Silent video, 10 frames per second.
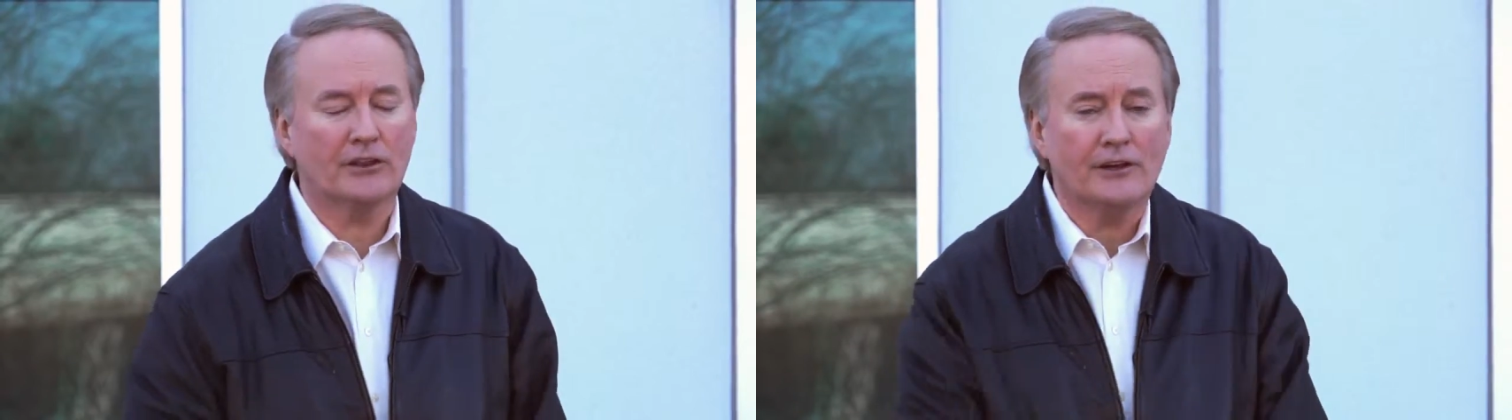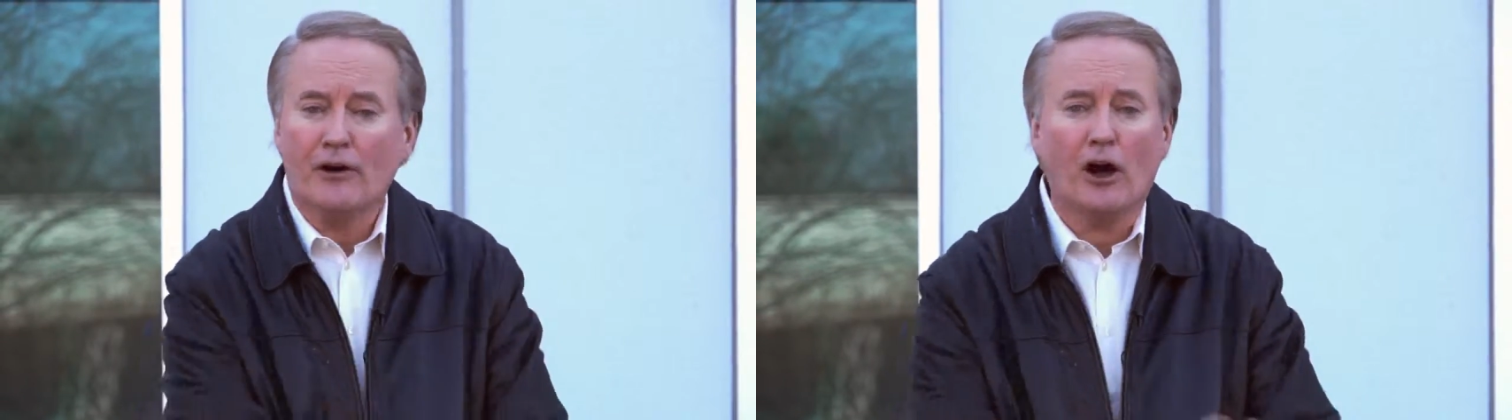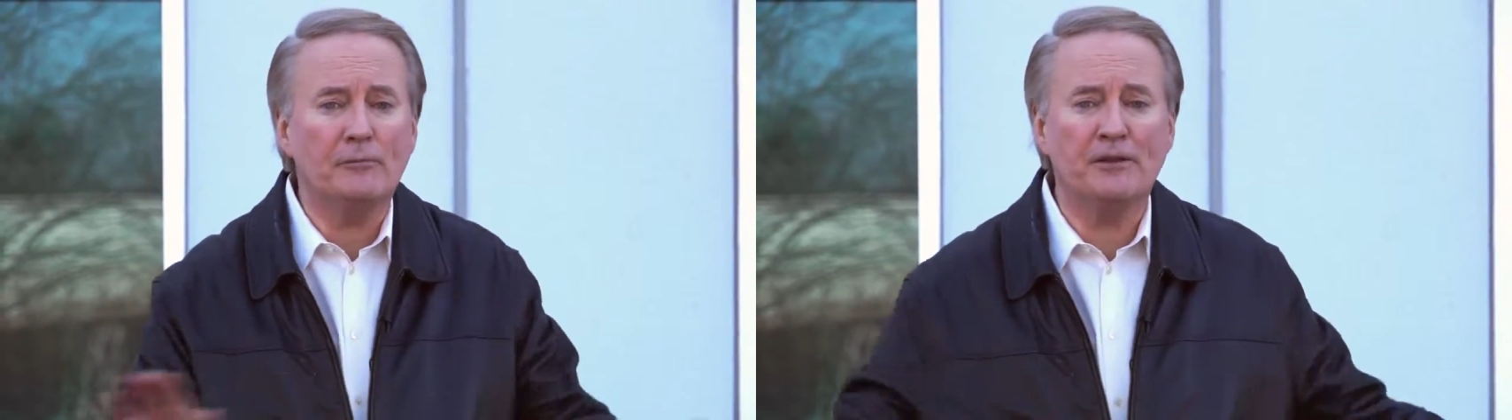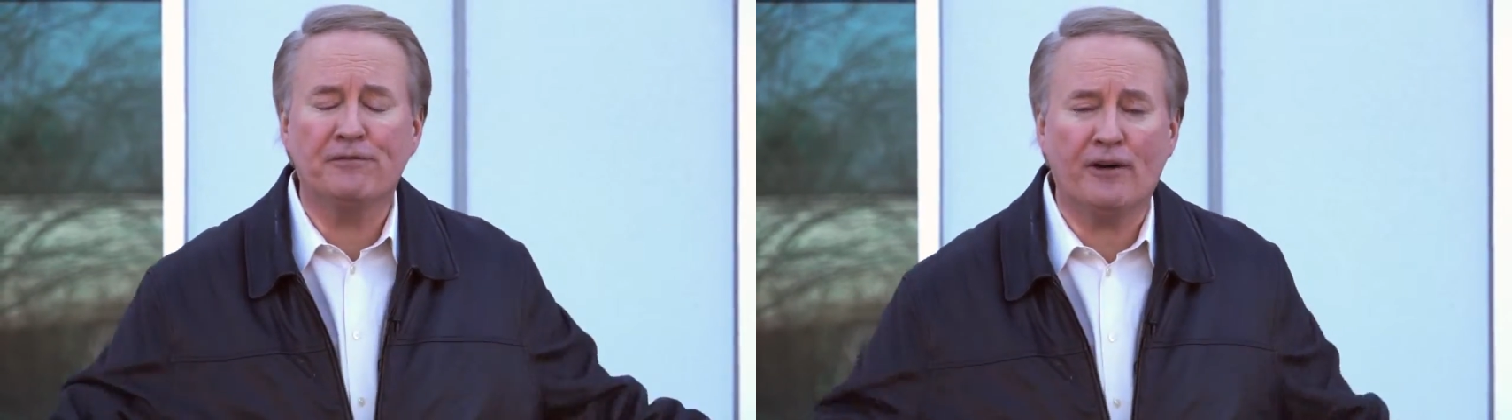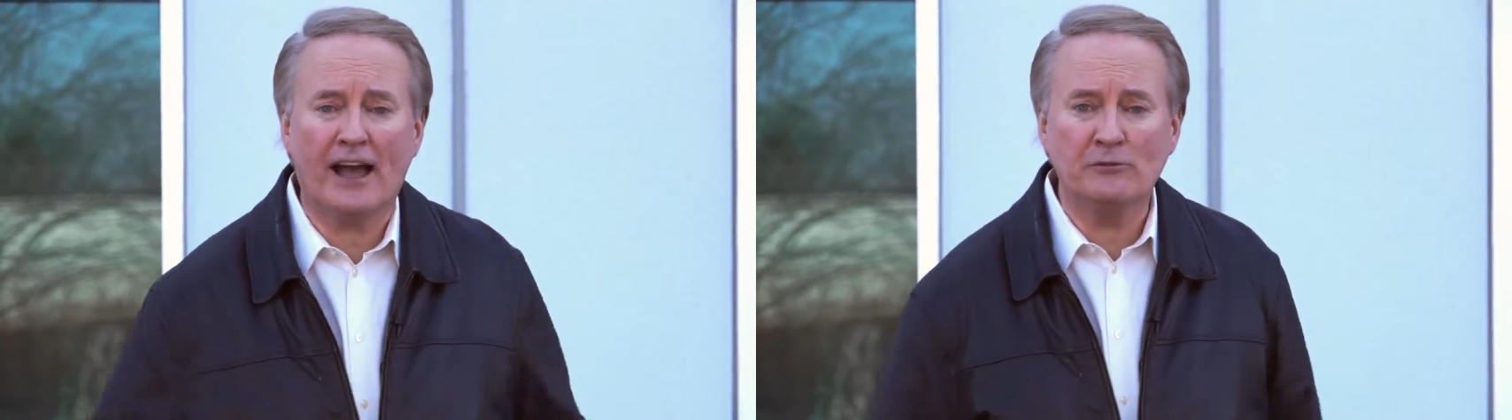they've all been
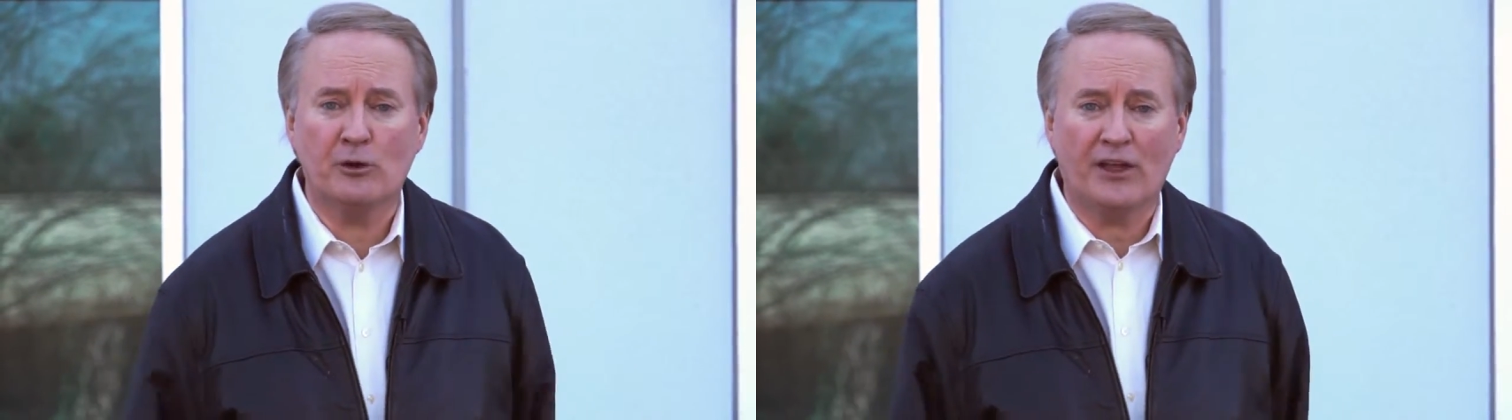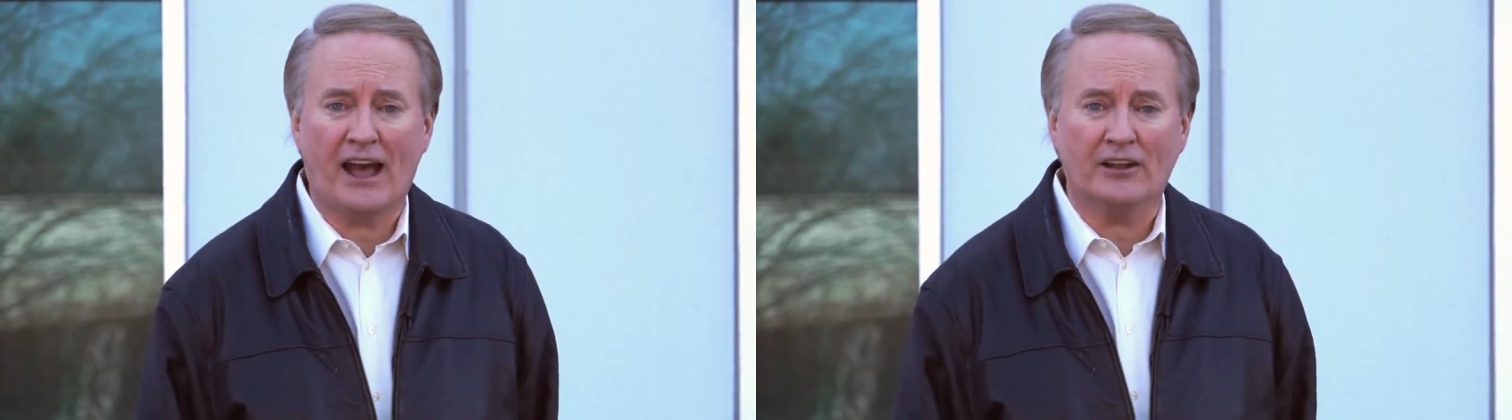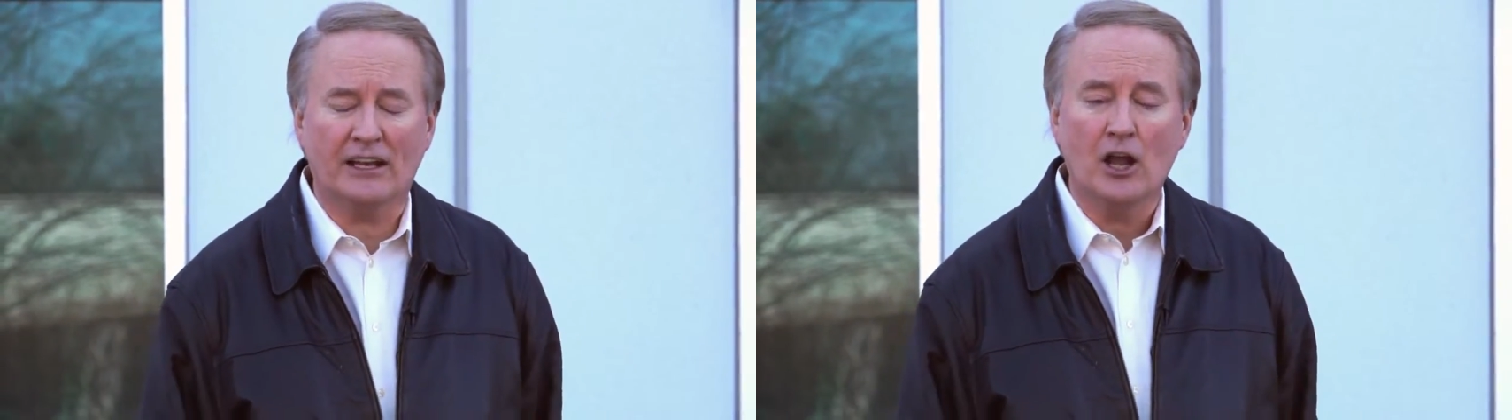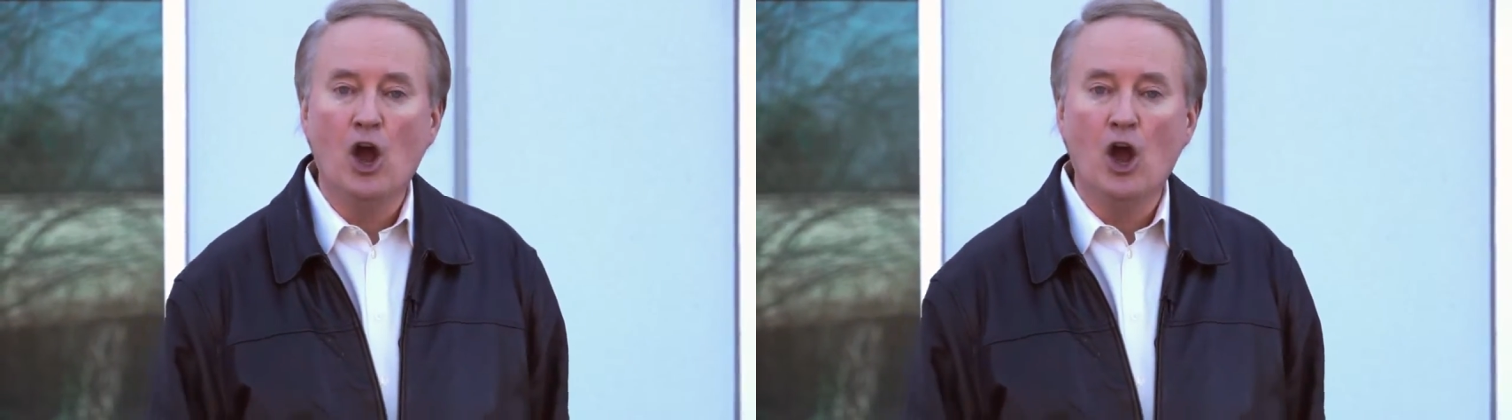fine without it.